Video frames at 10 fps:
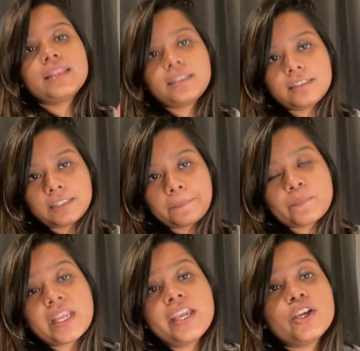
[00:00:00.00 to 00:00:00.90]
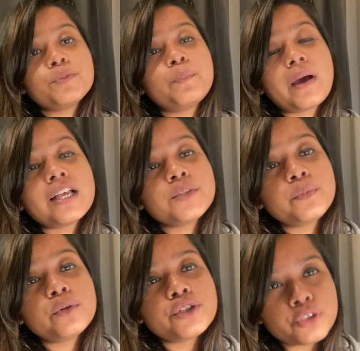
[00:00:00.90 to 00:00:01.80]
Third, your
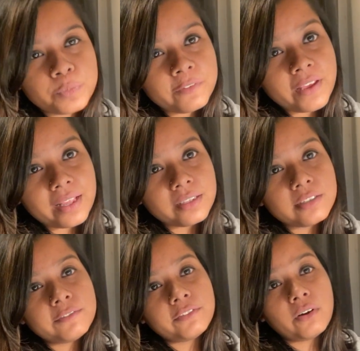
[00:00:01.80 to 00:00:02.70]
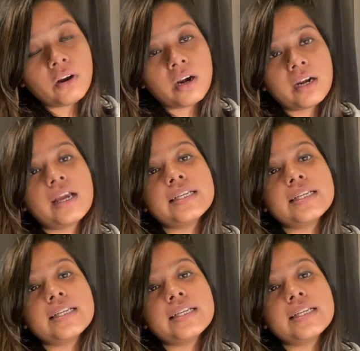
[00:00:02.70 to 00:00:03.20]
passport should be valid for